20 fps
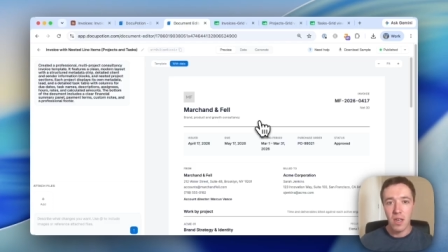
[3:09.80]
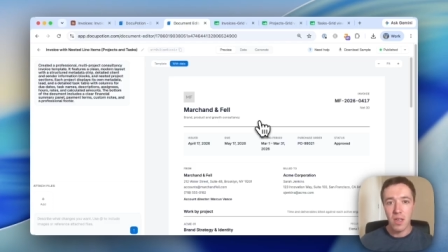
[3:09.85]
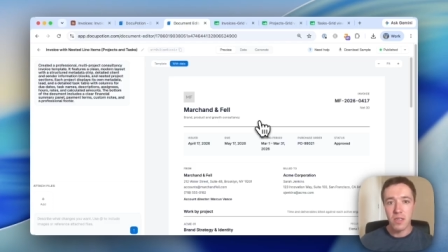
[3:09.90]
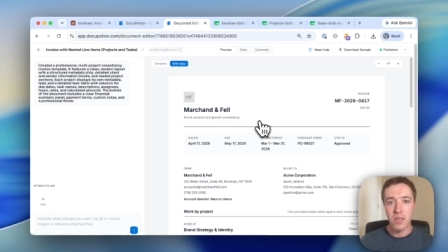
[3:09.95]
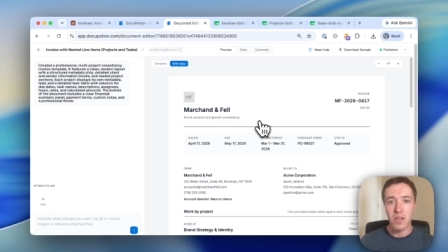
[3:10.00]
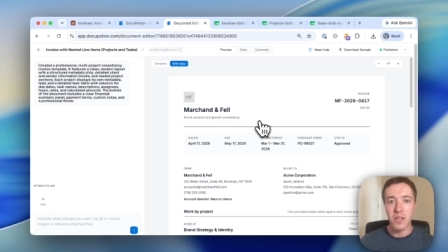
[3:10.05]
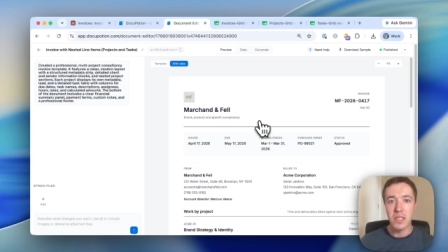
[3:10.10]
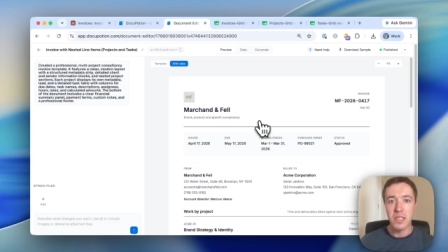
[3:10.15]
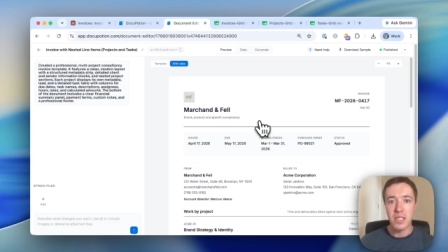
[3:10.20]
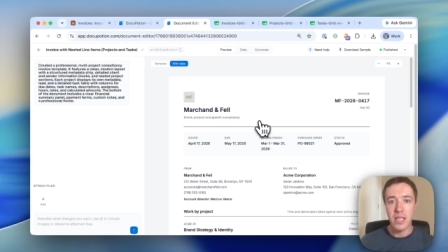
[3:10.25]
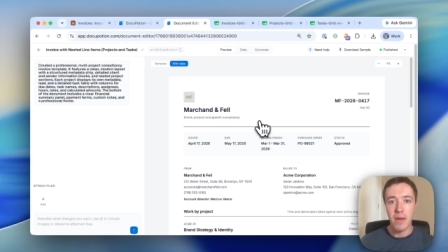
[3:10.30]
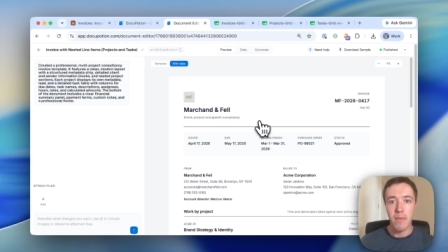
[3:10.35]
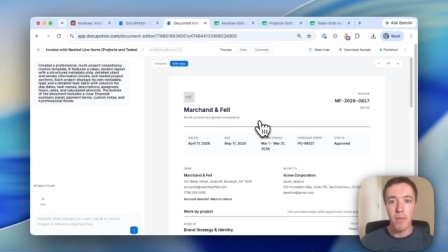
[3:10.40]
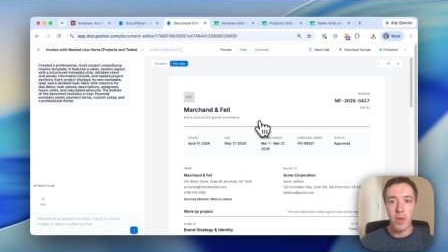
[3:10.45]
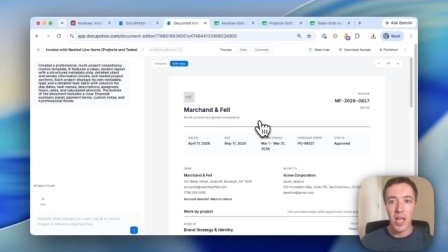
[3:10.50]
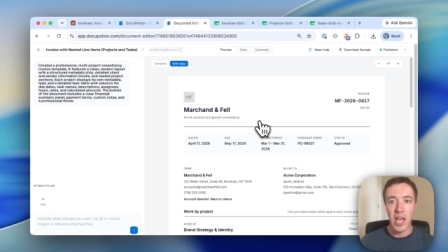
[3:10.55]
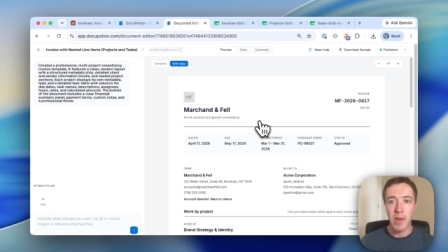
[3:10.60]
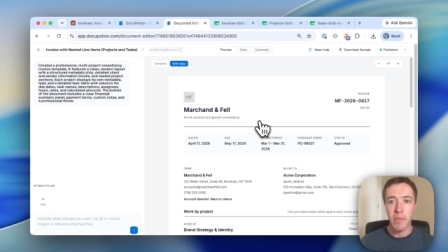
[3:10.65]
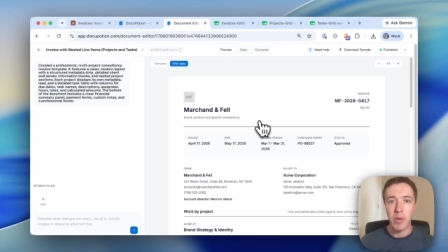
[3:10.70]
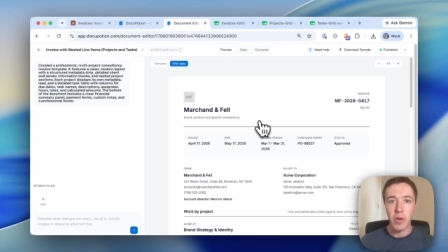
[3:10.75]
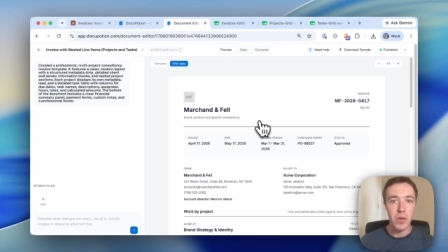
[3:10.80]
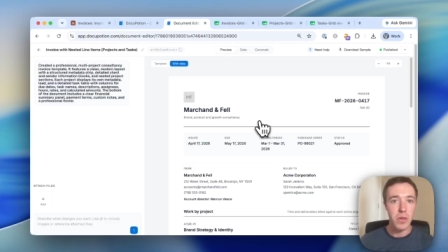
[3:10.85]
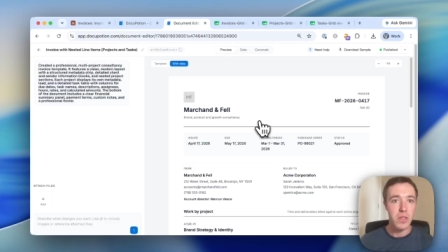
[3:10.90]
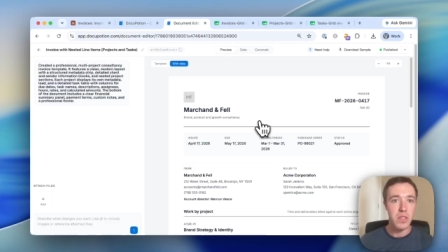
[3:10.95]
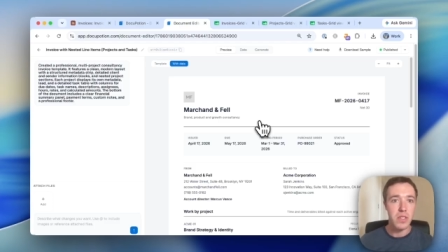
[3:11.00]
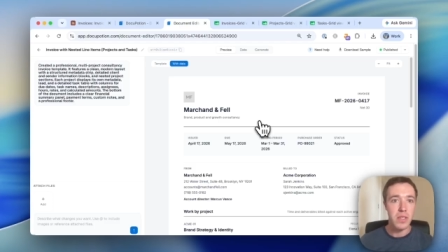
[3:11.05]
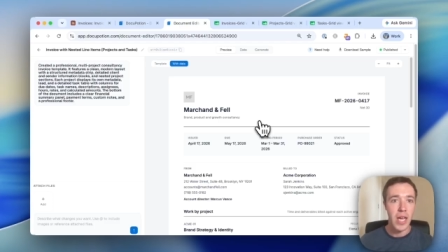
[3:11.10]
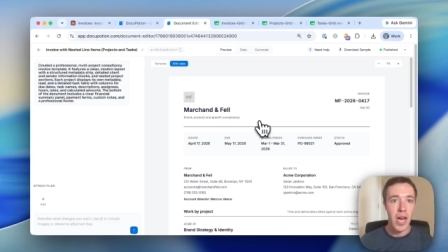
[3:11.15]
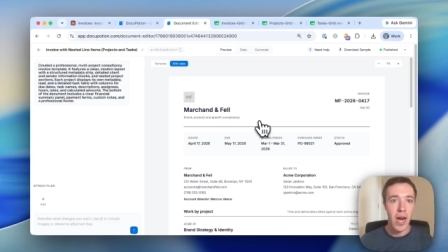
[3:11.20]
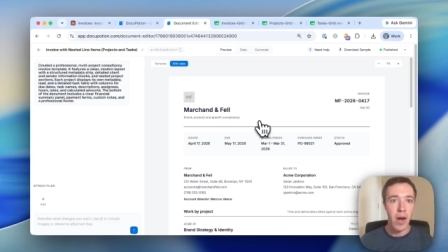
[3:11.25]
to this template,
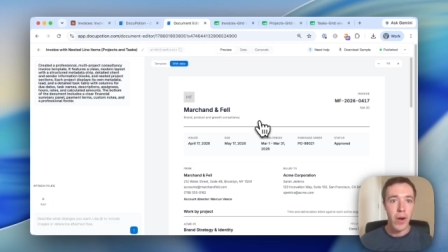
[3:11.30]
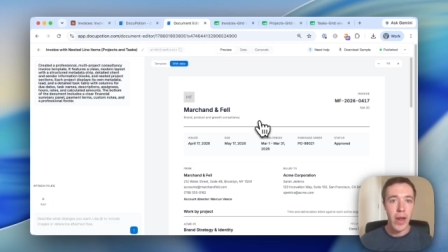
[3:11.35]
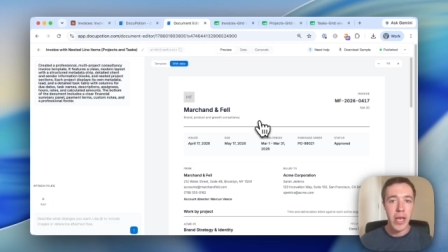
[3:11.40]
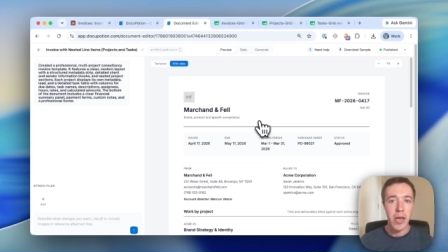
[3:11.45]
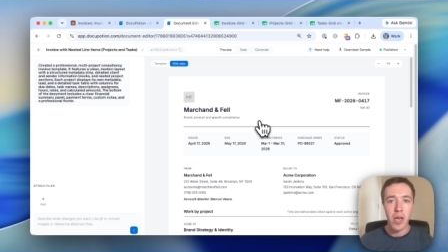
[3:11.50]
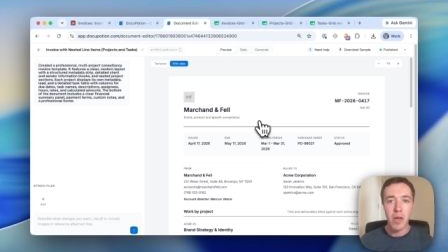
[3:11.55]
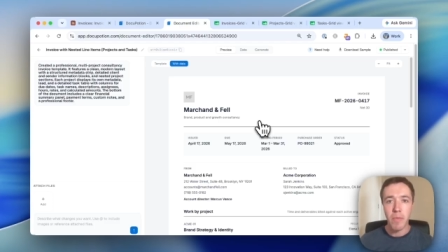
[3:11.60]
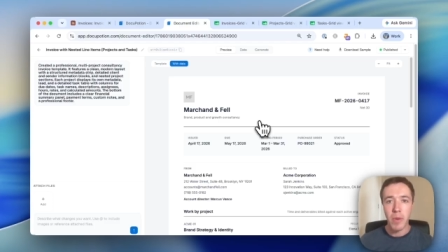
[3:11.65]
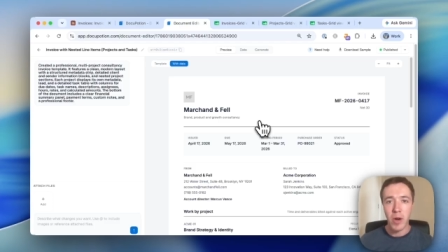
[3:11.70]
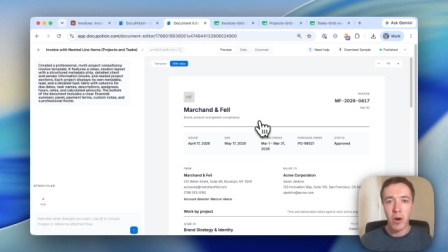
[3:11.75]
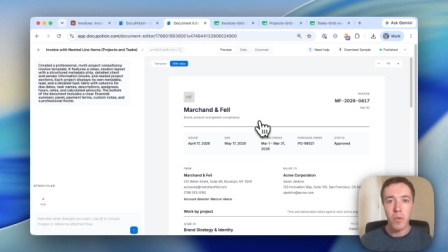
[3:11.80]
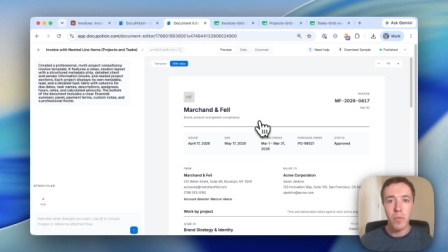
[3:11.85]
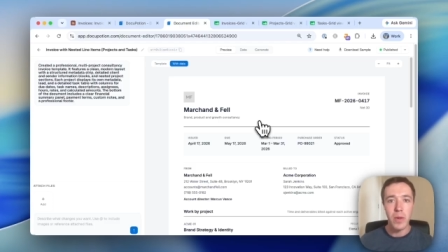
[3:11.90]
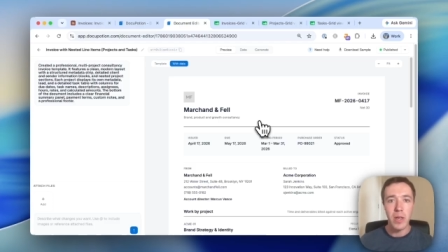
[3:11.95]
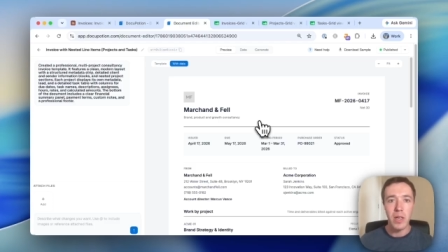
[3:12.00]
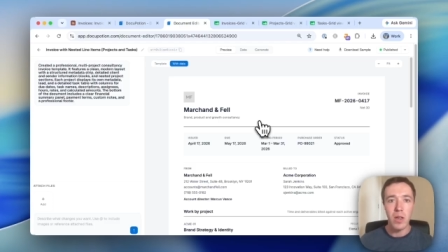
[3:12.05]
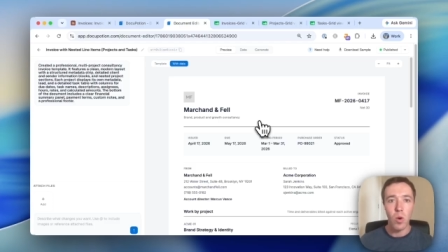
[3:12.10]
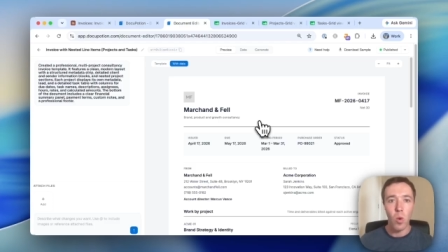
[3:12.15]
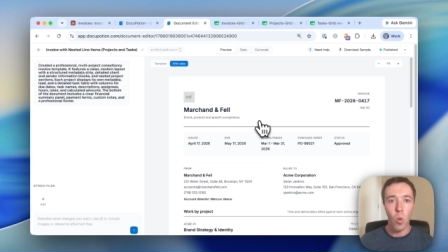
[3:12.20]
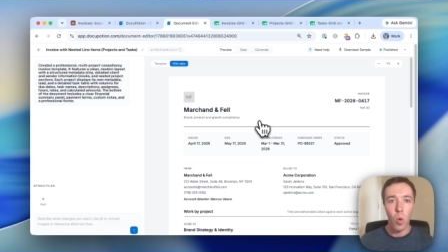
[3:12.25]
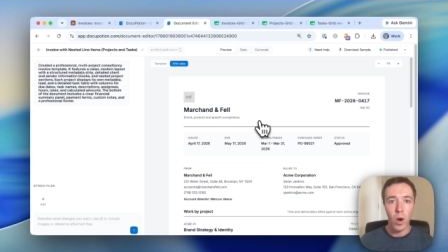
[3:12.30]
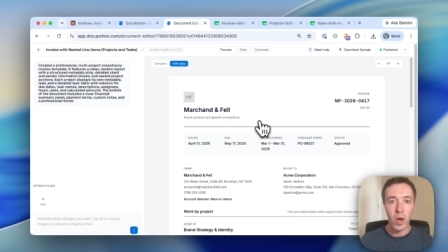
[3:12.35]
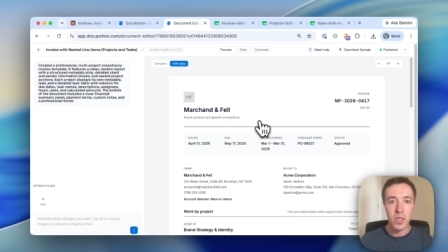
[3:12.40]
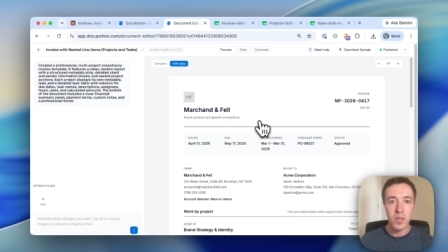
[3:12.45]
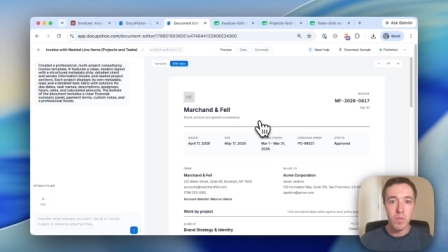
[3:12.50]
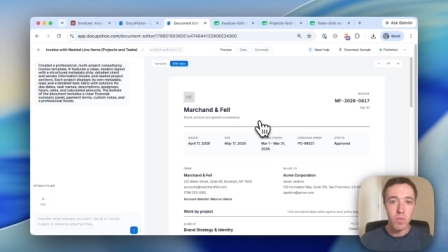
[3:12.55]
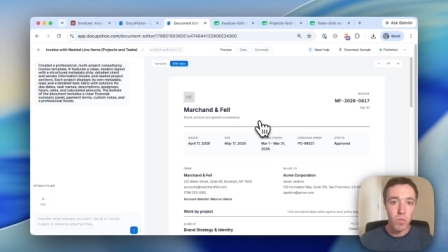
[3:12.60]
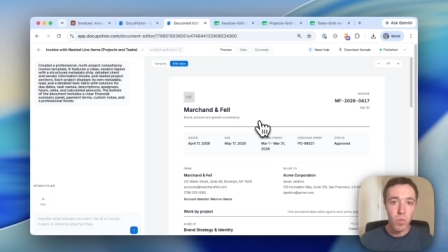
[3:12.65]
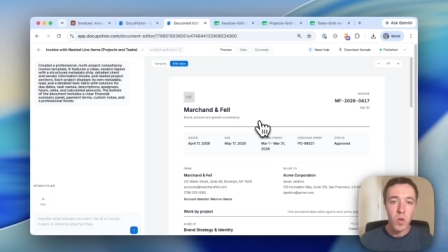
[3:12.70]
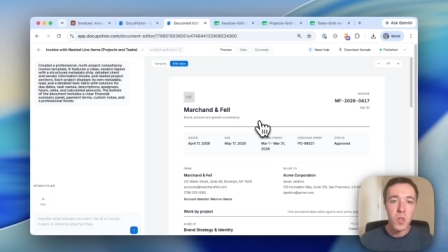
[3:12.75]
because our AI powered builder works
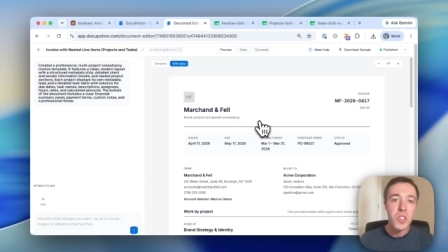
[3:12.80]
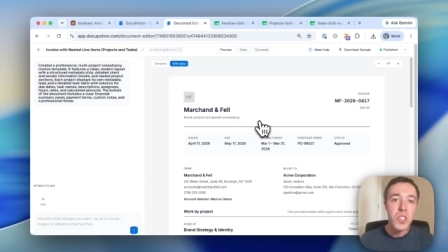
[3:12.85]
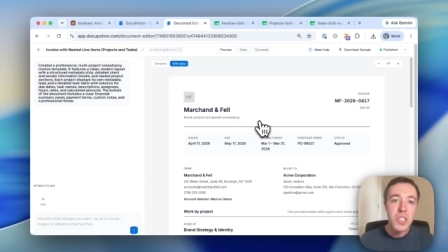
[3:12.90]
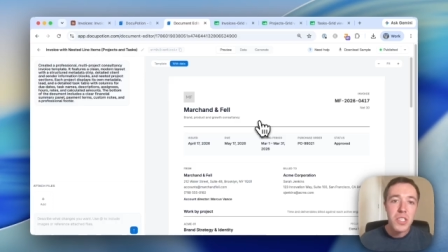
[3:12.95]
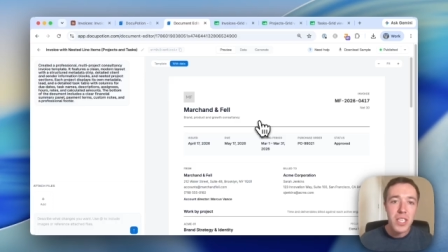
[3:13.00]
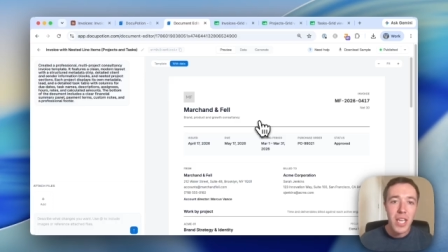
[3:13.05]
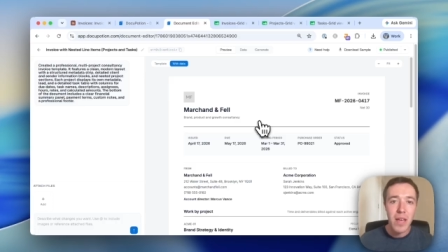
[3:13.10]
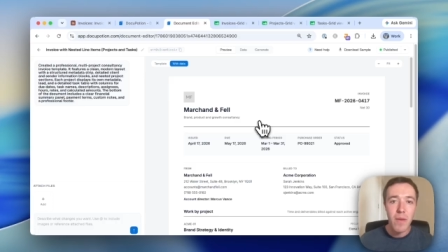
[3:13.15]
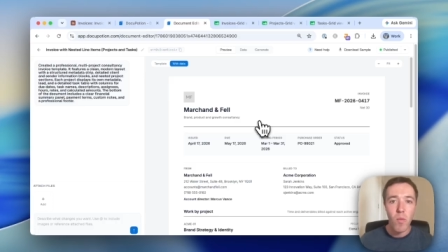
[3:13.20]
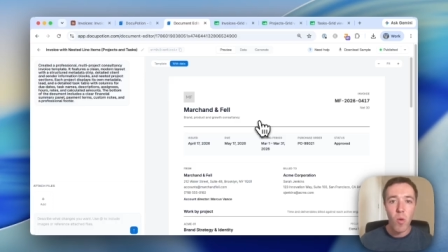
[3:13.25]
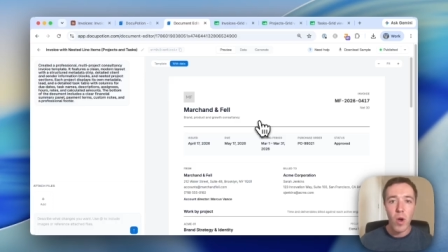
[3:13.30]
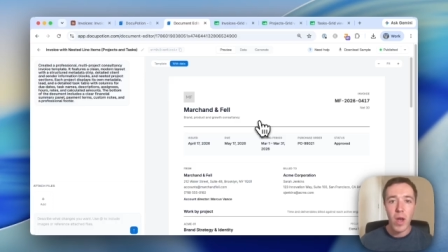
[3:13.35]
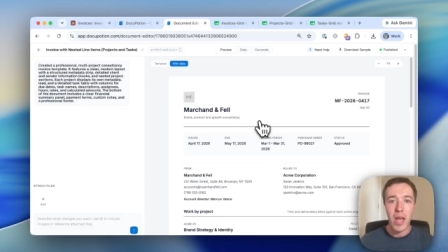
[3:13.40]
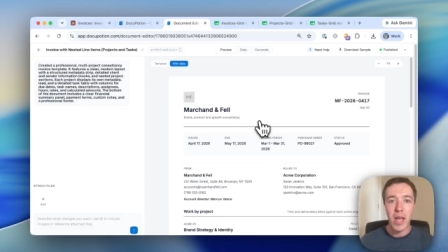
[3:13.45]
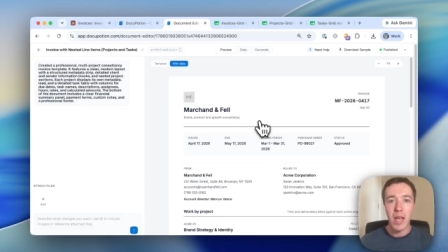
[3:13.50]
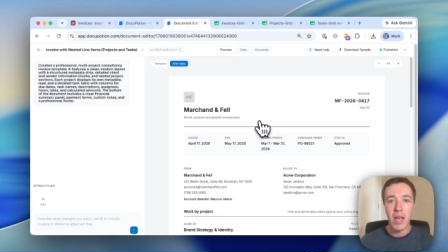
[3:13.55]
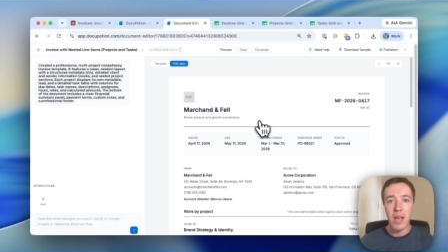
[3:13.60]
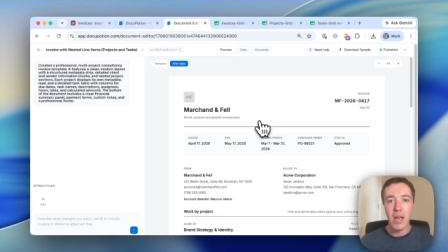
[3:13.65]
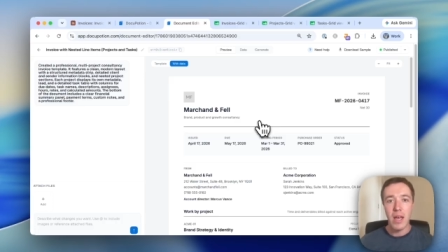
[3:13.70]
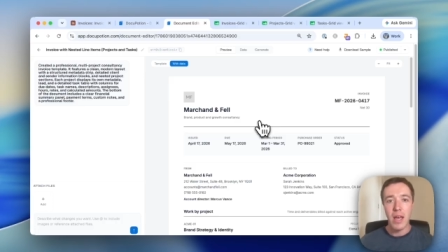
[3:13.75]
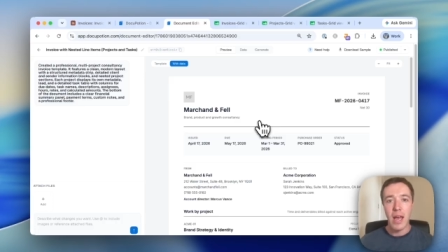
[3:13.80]
much the same way